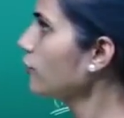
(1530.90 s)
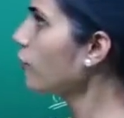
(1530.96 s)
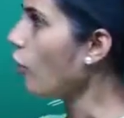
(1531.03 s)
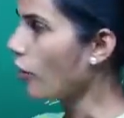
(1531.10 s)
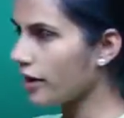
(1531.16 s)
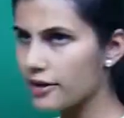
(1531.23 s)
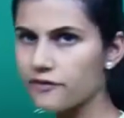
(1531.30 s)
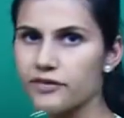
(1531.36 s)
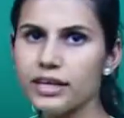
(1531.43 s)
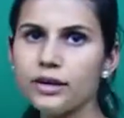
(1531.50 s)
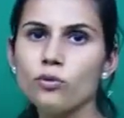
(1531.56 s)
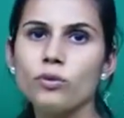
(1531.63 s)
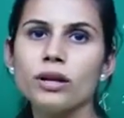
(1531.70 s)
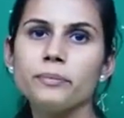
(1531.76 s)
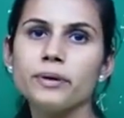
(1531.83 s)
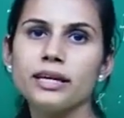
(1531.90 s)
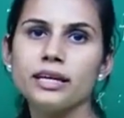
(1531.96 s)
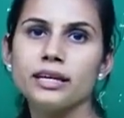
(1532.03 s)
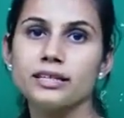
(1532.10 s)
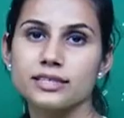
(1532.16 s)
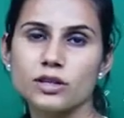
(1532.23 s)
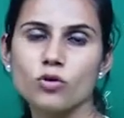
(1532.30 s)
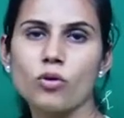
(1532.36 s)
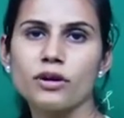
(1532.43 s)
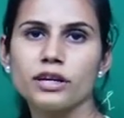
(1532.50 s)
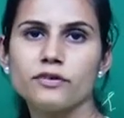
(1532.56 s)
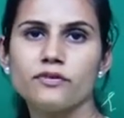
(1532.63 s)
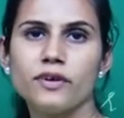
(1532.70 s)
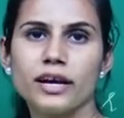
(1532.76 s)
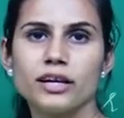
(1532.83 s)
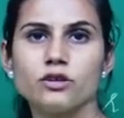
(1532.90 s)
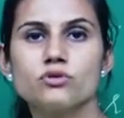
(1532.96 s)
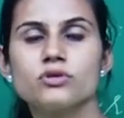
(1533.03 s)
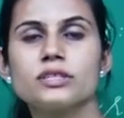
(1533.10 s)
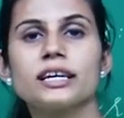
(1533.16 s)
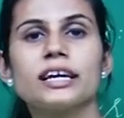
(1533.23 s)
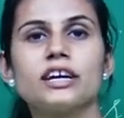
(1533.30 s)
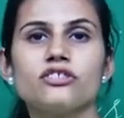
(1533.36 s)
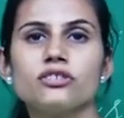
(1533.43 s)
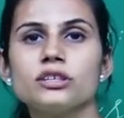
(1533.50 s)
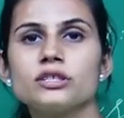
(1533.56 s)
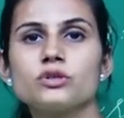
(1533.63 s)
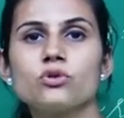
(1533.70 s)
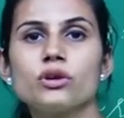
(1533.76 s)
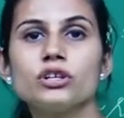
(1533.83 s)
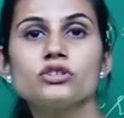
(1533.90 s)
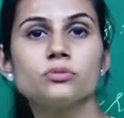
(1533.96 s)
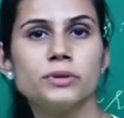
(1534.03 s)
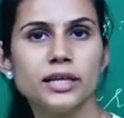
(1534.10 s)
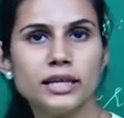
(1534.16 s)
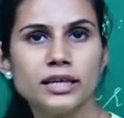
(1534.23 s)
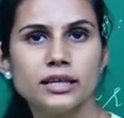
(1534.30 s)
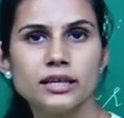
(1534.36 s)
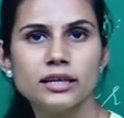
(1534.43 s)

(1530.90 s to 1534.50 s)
for every will be is the quantifier whose negation is going to be.